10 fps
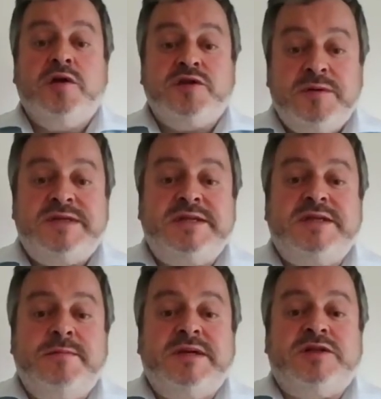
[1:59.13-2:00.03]
So is this
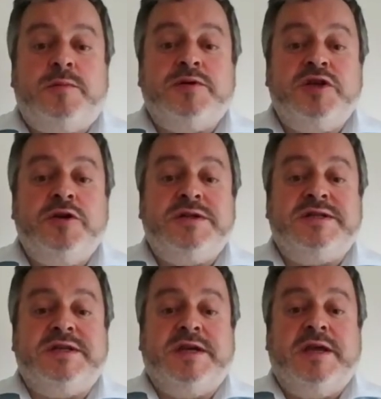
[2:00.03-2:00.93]
a missed
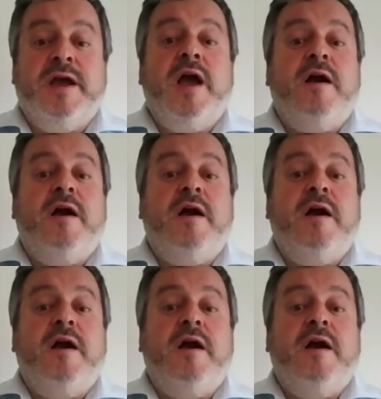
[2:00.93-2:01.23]
opportunity